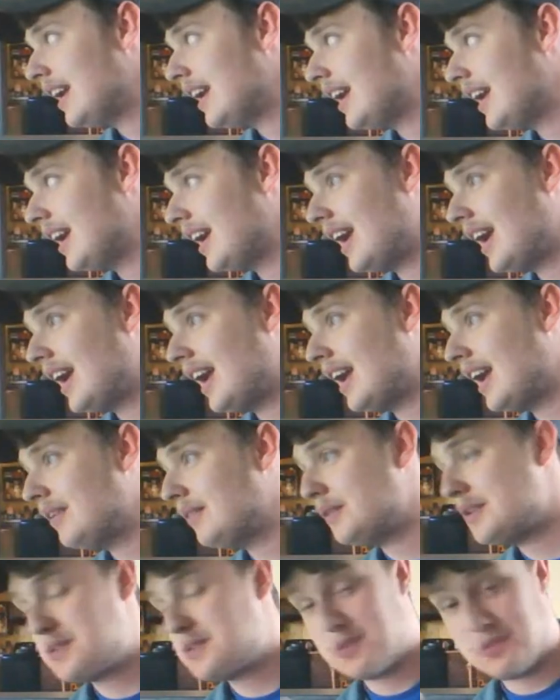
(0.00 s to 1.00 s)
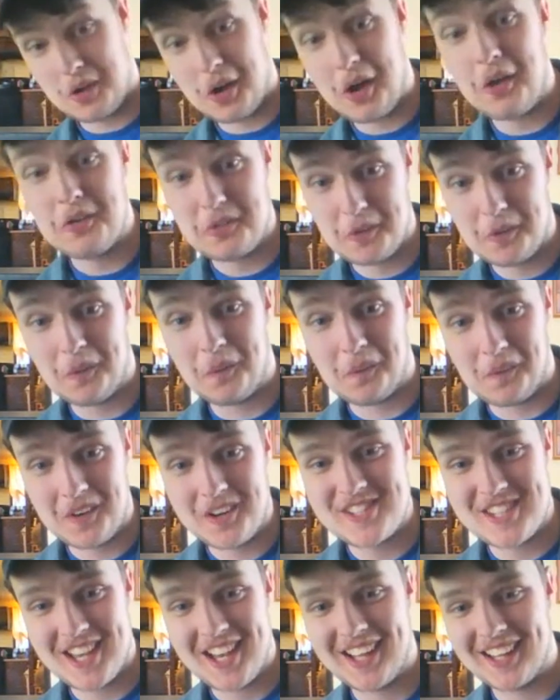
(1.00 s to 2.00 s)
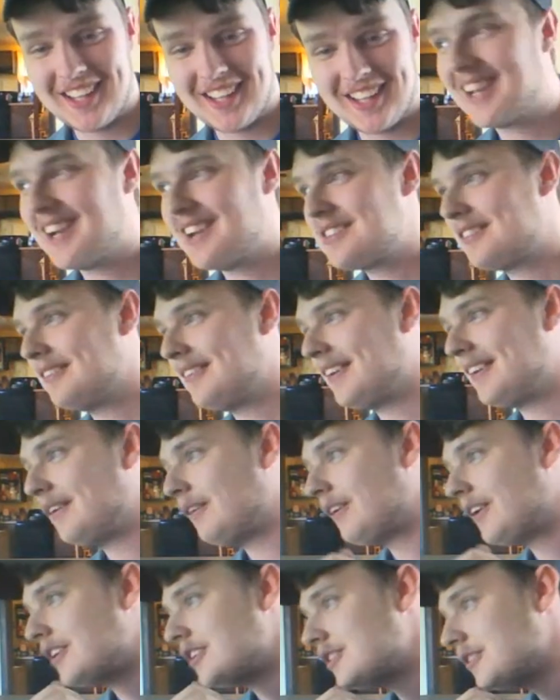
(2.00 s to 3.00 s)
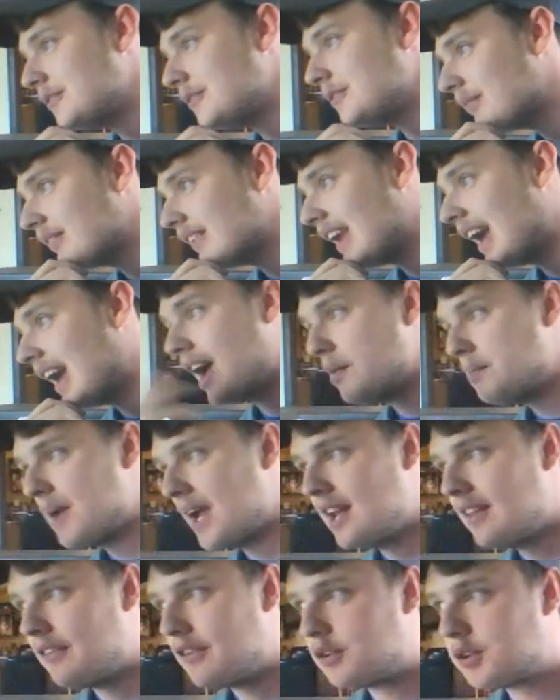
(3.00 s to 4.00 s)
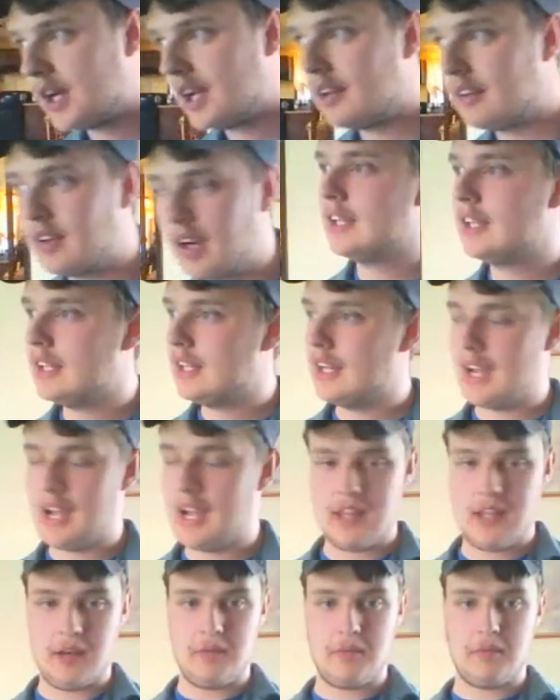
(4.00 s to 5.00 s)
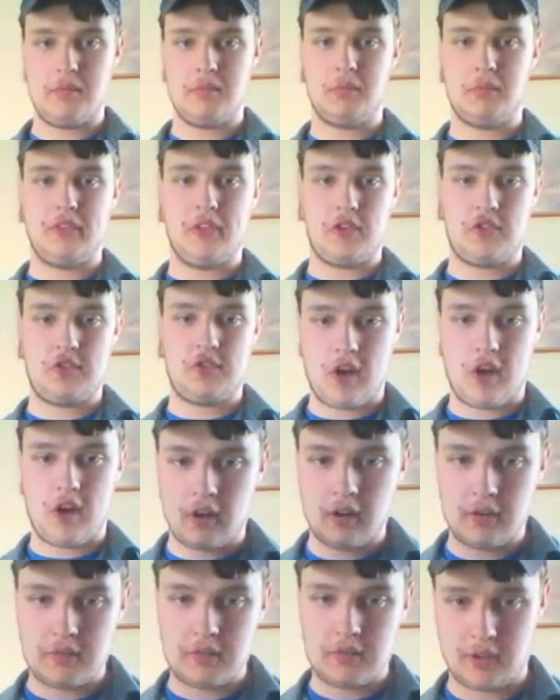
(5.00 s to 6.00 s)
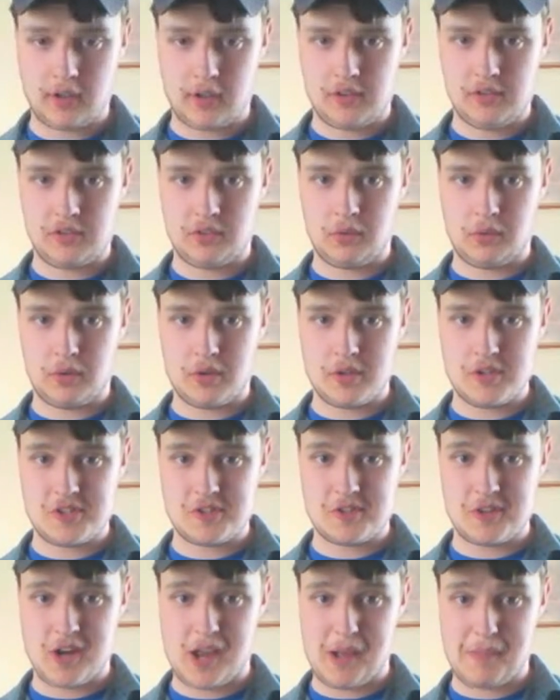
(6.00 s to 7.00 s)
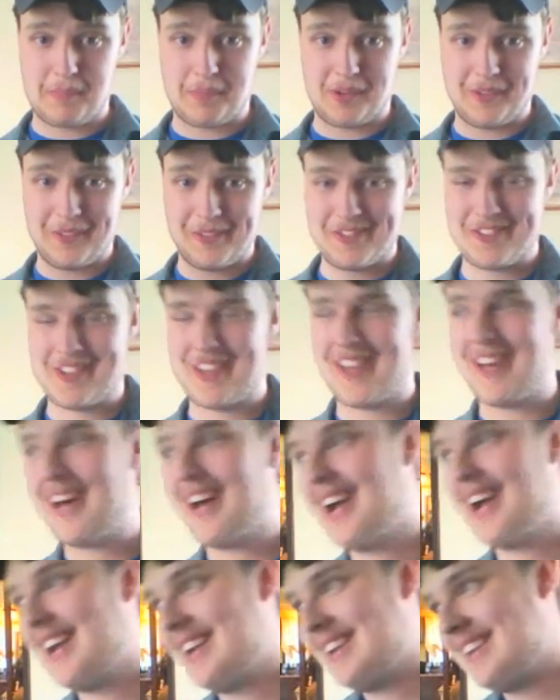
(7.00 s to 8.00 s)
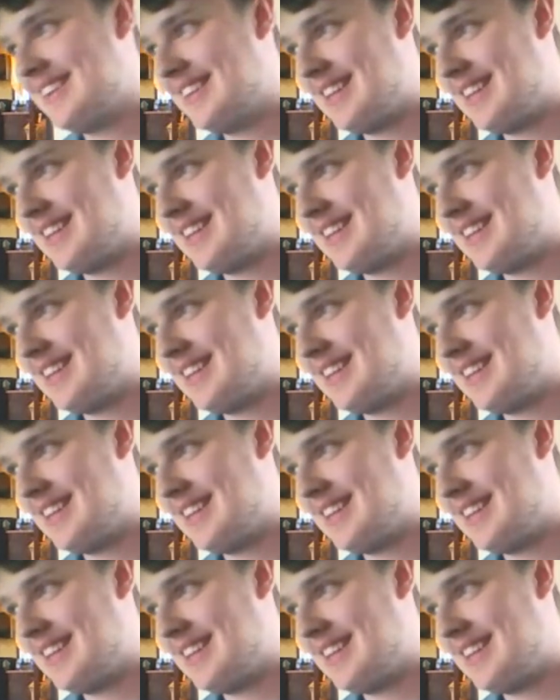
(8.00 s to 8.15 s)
And which was also orange, yeah, like Husqvarna orange. And I painted the trailer all black, and then with a solid fluorescent orange stripe on the